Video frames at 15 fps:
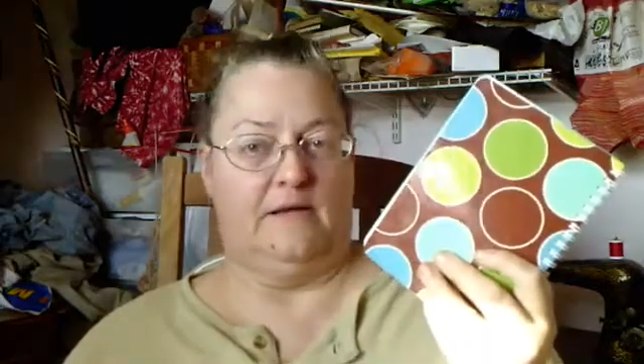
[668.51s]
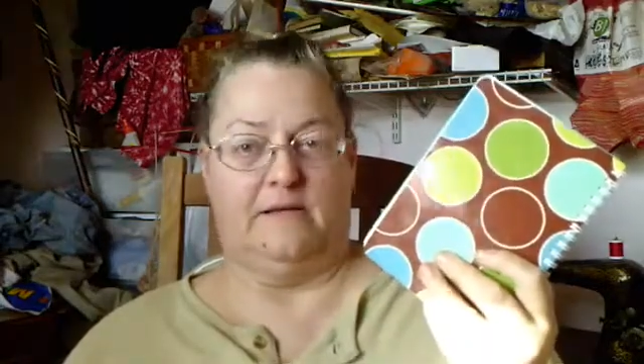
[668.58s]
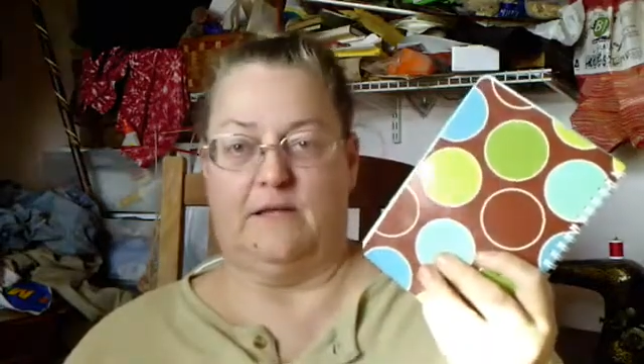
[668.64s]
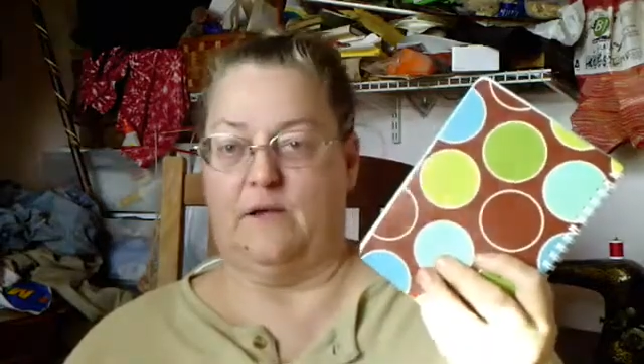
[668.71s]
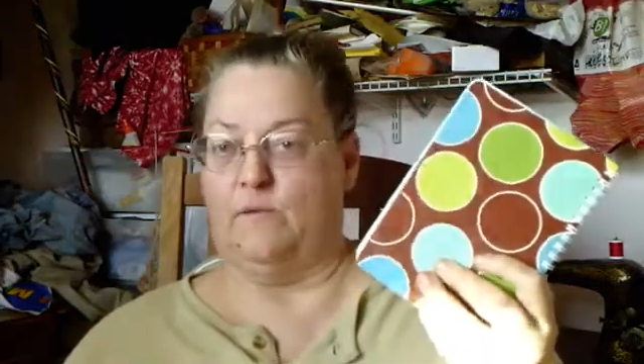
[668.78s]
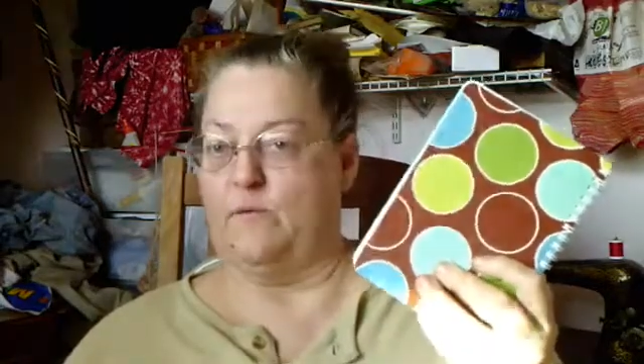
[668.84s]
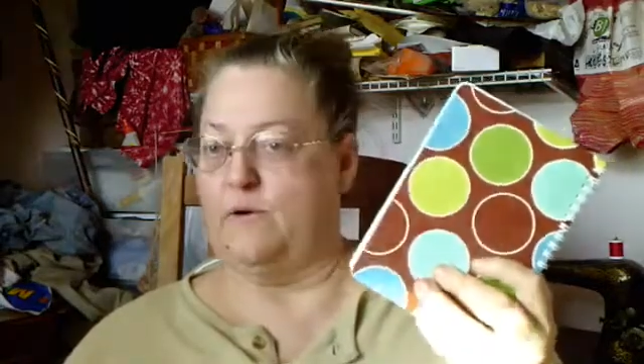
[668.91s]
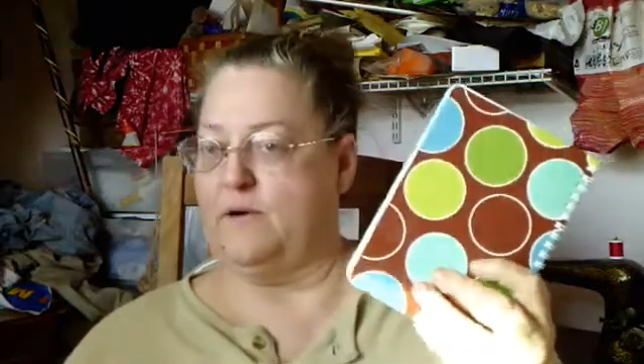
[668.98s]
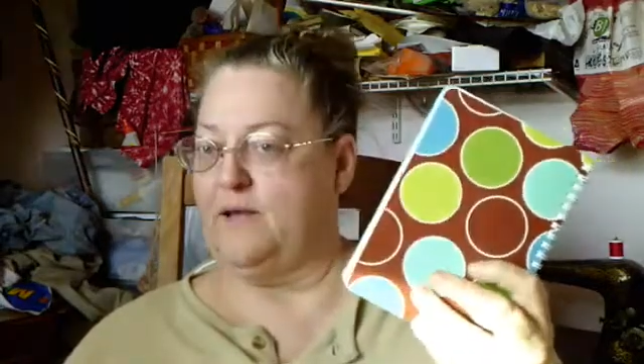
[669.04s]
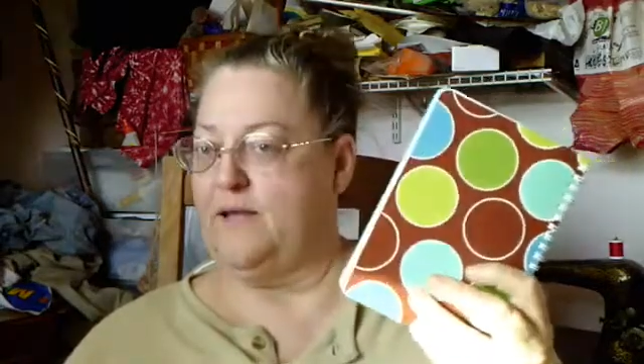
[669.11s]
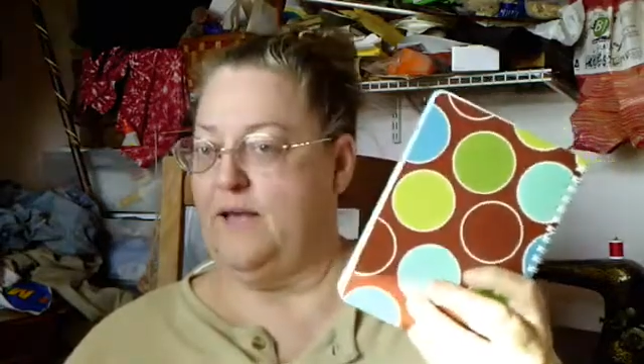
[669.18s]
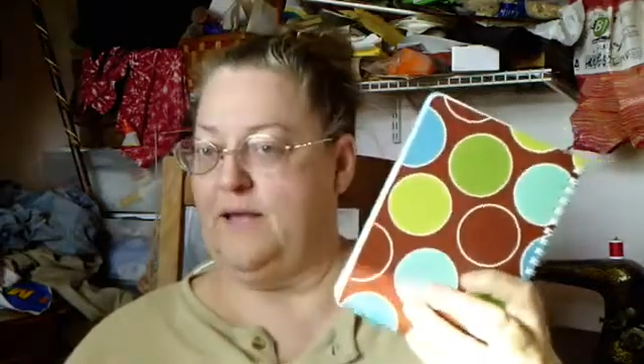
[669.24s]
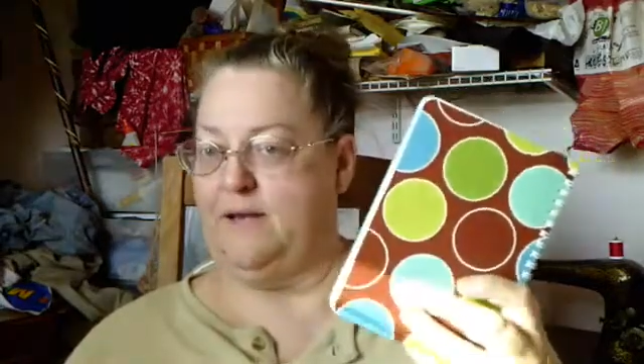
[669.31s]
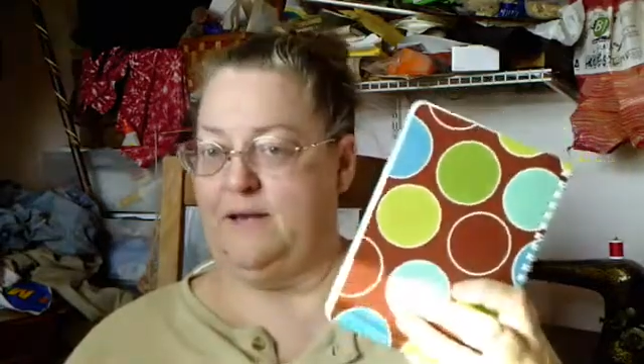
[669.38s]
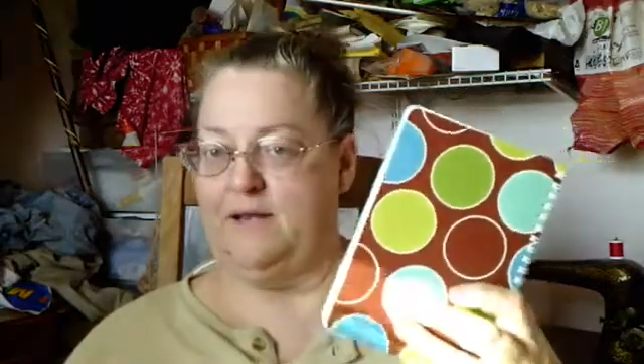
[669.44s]
they weren't
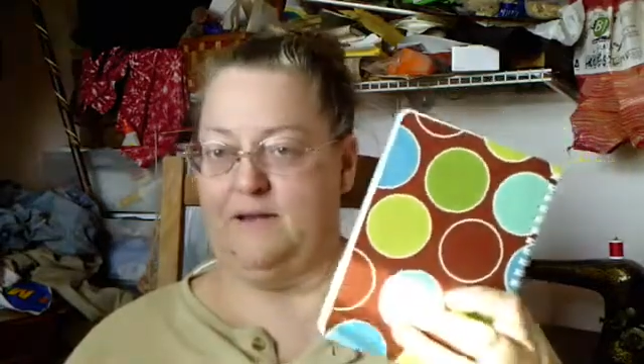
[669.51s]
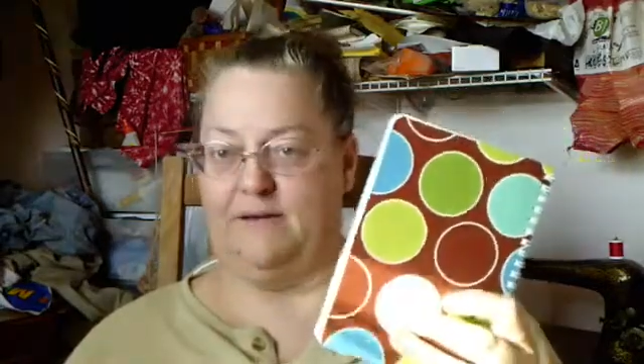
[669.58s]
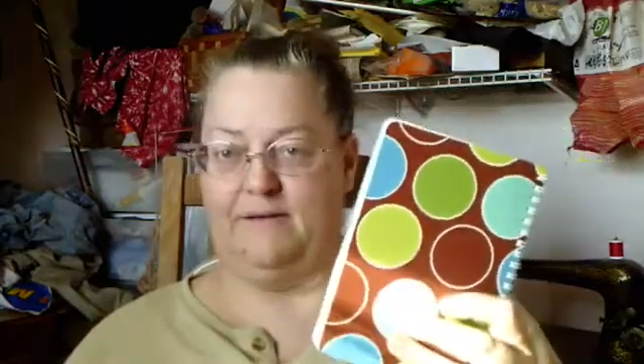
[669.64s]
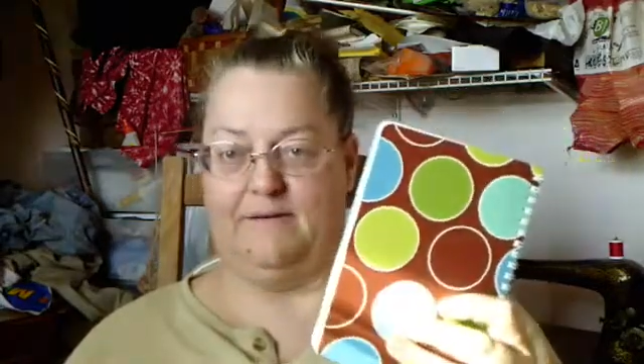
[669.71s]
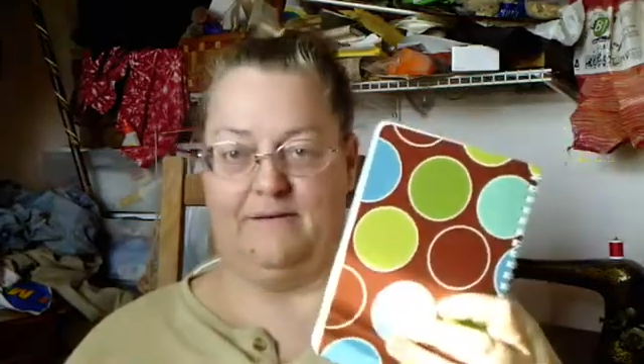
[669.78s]
cutting it.